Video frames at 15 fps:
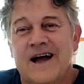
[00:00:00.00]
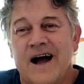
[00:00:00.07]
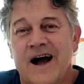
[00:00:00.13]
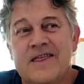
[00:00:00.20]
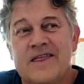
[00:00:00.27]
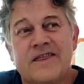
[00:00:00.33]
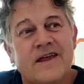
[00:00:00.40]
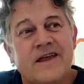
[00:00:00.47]

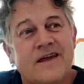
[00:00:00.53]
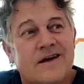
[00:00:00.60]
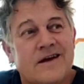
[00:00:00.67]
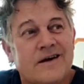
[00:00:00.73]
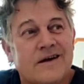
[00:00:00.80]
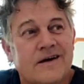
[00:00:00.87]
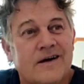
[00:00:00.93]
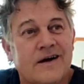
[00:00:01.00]
I think
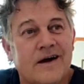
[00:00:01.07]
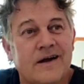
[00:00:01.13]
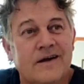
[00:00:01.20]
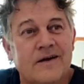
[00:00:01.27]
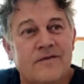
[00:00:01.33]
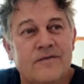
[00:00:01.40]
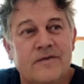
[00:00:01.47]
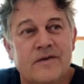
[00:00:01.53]

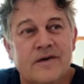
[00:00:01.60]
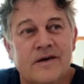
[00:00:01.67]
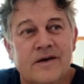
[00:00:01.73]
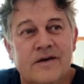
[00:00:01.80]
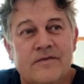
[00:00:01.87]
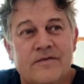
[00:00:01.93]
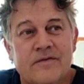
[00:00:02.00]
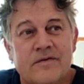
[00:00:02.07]
if
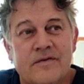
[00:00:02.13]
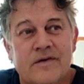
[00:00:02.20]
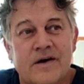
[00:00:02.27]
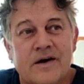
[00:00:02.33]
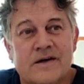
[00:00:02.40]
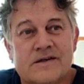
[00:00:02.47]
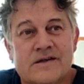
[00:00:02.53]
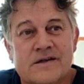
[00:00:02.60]

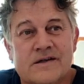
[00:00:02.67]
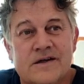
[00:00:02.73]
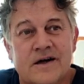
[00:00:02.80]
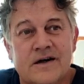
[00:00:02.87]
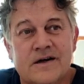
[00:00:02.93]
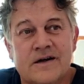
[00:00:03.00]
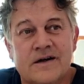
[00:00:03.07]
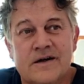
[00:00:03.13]
as a
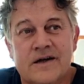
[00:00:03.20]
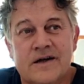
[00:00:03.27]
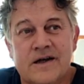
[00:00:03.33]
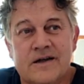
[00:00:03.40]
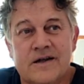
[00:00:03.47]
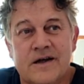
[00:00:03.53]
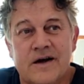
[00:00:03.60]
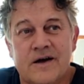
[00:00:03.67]
young
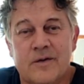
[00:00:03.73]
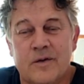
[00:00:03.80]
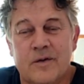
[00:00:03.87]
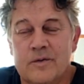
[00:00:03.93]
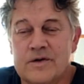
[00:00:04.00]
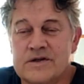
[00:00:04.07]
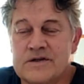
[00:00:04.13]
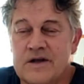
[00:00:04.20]
kid, I
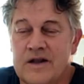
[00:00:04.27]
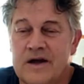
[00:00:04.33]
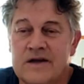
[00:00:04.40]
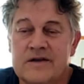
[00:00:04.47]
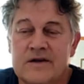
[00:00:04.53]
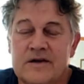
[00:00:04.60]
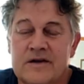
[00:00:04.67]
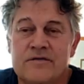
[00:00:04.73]
always
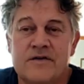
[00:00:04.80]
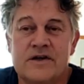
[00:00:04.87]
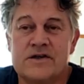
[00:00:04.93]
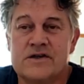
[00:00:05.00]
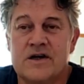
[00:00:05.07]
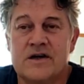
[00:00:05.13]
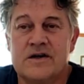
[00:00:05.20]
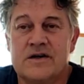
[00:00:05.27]
liked the
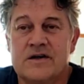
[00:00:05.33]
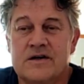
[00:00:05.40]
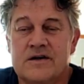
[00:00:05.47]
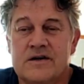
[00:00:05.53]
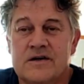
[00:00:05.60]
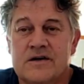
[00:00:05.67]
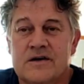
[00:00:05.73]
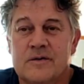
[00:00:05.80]
adventure.
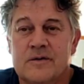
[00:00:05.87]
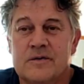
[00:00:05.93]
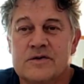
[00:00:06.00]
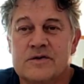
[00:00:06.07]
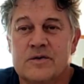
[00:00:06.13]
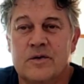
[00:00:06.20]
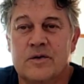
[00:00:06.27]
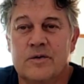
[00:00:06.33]
I
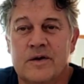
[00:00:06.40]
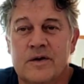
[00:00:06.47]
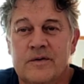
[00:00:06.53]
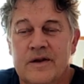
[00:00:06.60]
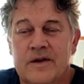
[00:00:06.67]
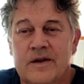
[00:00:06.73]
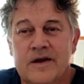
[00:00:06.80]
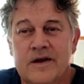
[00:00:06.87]
was
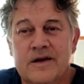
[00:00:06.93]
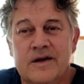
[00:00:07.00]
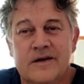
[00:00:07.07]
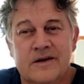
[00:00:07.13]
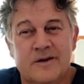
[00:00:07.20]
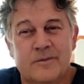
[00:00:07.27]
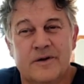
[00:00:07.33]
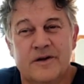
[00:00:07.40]
like a
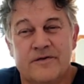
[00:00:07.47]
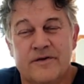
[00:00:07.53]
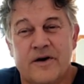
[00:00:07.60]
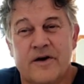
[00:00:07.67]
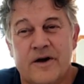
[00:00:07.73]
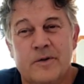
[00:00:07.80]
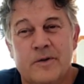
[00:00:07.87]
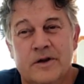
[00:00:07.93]
little bit of a
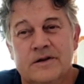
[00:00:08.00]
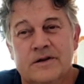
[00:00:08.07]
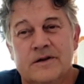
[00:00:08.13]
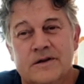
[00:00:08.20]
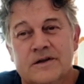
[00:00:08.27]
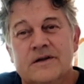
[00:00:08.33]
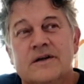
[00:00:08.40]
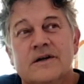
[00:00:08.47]
rebel.
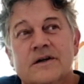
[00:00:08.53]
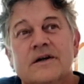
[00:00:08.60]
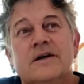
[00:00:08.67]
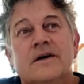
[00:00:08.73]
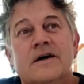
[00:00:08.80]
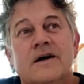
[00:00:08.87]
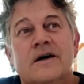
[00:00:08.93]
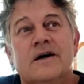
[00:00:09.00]

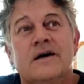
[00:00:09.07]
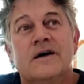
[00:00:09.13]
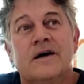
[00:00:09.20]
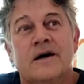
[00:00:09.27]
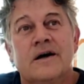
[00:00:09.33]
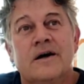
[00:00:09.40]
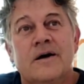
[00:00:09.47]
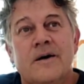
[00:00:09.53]

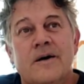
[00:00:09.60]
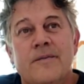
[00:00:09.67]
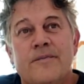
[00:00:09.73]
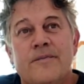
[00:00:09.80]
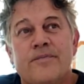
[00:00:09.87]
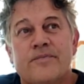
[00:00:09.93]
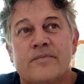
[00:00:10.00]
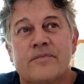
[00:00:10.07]
I
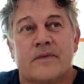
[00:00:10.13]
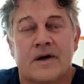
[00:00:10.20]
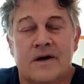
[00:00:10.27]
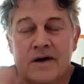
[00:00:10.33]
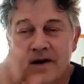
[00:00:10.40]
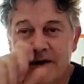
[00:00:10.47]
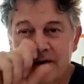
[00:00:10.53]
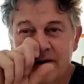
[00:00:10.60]

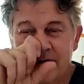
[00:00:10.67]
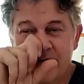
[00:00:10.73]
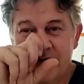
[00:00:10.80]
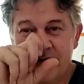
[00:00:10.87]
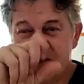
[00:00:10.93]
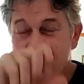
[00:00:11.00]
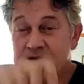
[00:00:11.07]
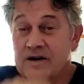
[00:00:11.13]
liked the
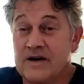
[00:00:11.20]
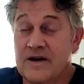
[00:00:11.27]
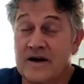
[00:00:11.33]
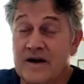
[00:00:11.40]
adventure. I